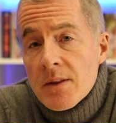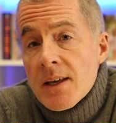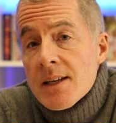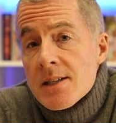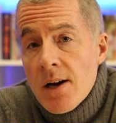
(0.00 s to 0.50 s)

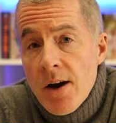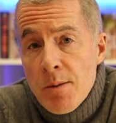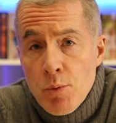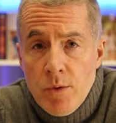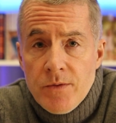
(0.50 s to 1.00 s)
the entire
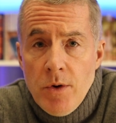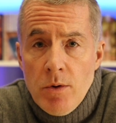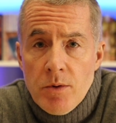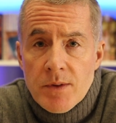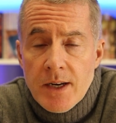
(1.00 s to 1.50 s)

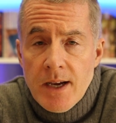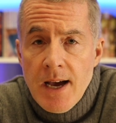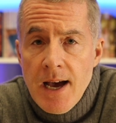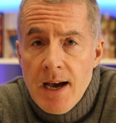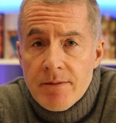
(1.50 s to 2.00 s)
portfolio that I
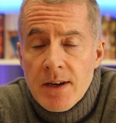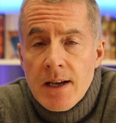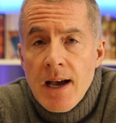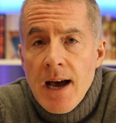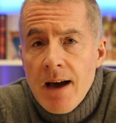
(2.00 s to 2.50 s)
have?
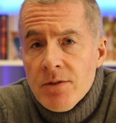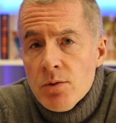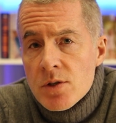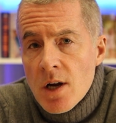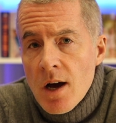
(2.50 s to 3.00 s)
Have you
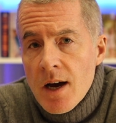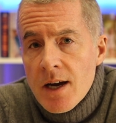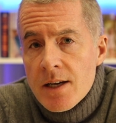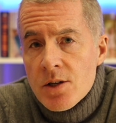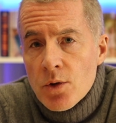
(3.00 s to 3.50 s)

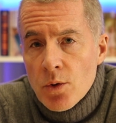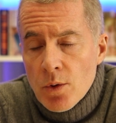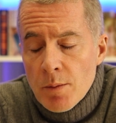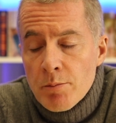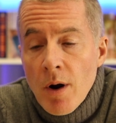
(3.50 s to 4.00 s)
tied
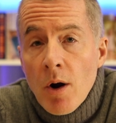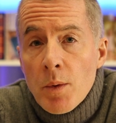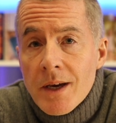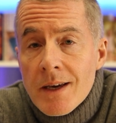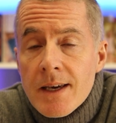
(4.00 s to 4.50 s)
your
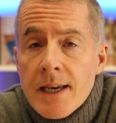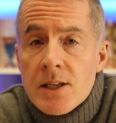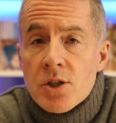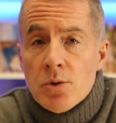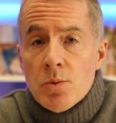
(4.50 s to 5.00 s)
borrowing
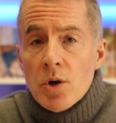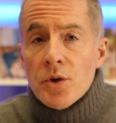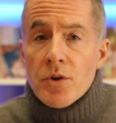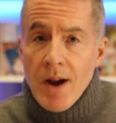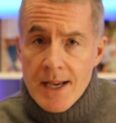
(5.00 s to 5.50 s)
into
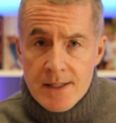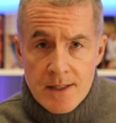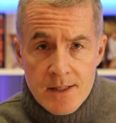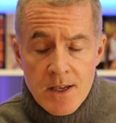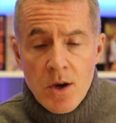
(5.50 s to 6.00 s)
other assets?